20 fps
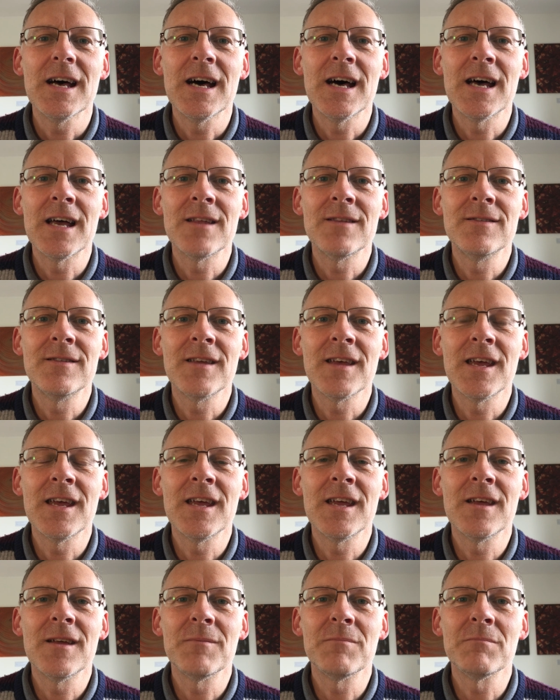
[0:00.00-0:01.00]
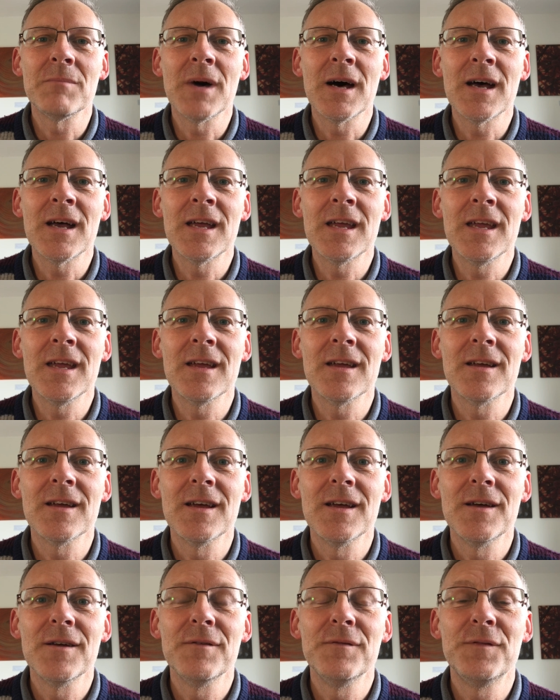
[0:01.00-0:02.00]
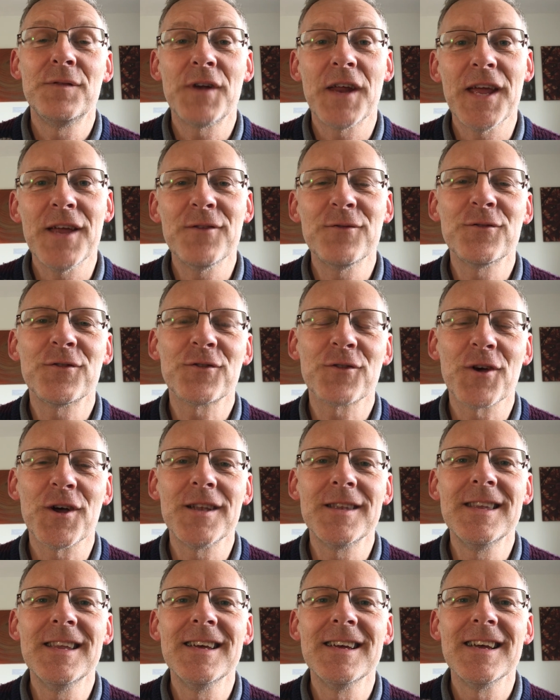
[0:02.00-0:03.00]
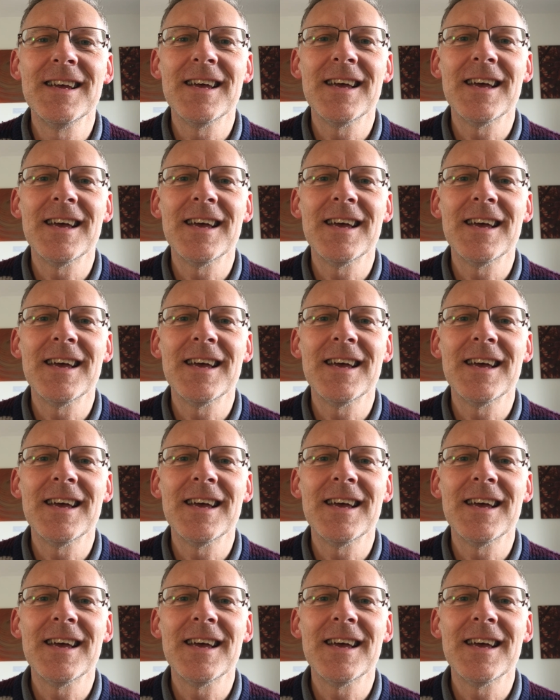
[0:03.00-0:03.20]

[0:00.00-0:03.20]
And my friend's son